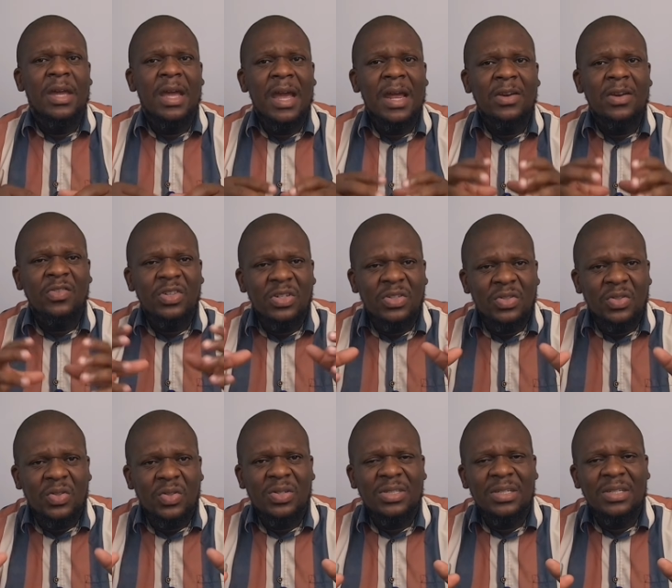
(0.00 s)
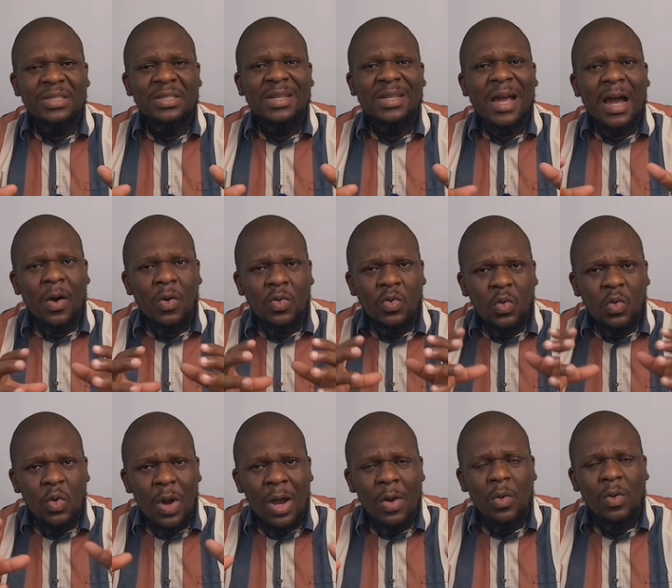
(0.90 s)
And resources, how
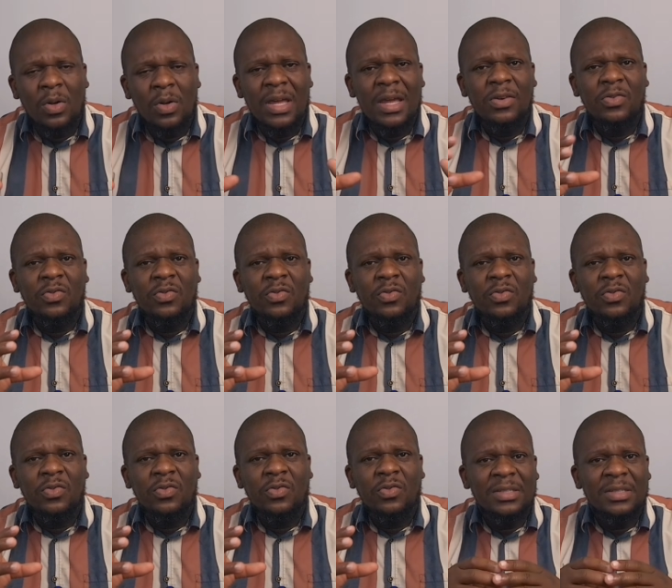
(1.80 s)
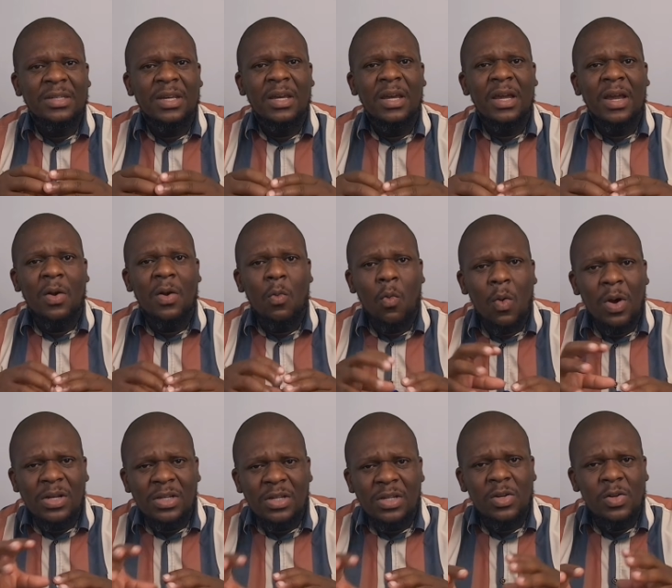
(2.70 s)
do you allocate resources?
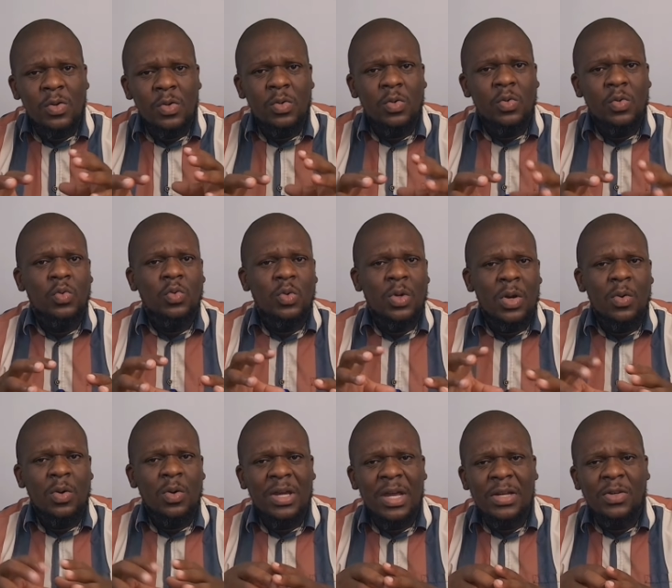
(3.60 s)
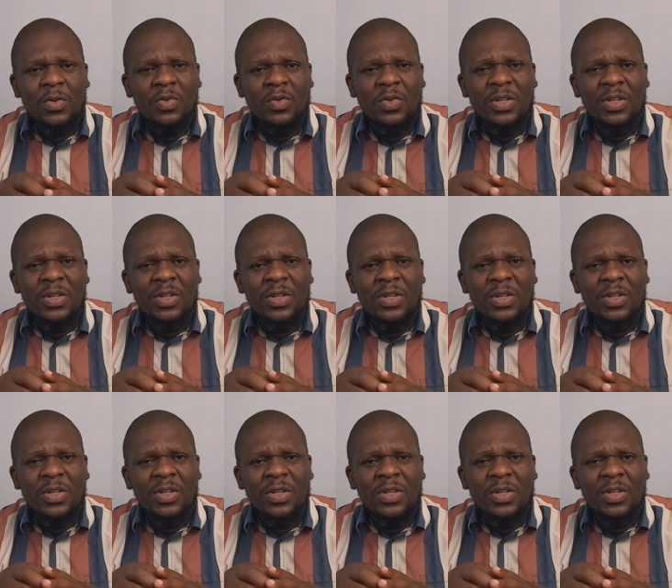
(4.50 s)
What did you do to allocate your